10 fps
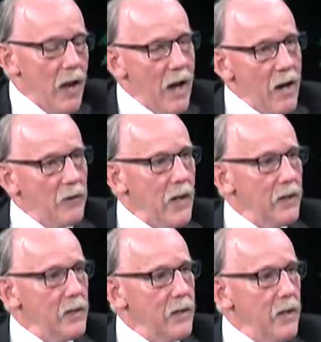I'd
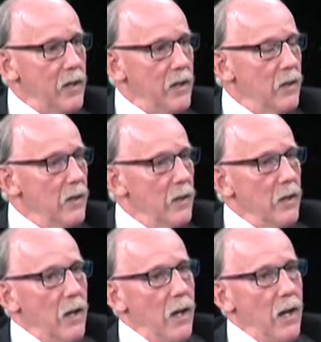like to see the
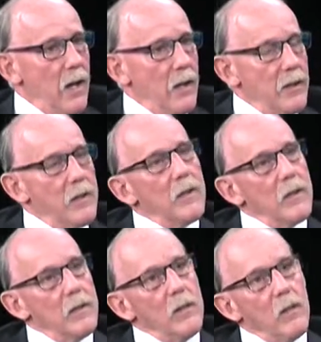
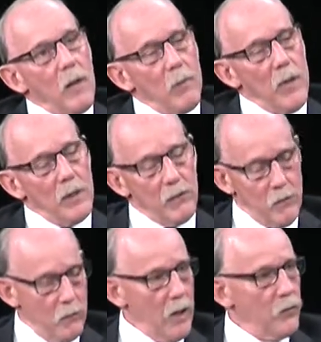upper end
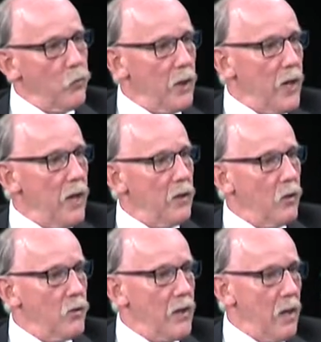of 28 that
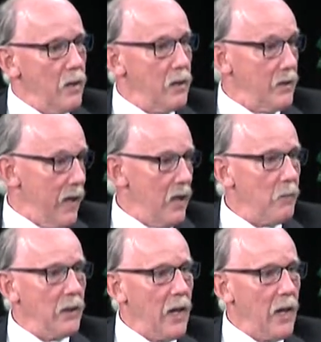goes down into Salem.